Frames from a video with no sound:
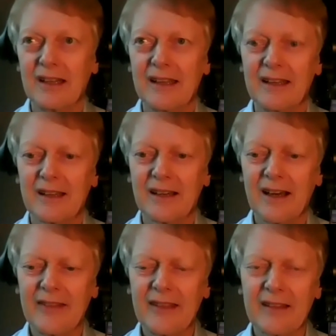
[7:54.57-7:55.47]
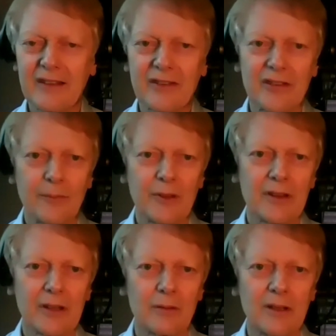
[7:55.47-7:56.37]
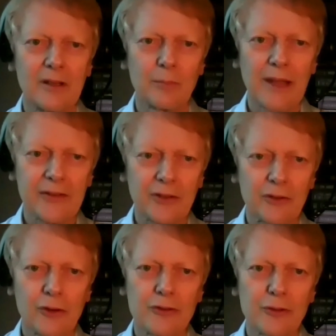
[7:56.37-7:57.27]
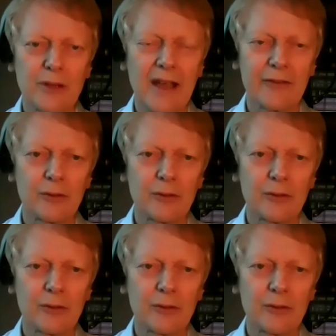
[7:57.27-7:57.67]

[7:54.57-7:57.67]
And I think that's something that in plastic surgery we have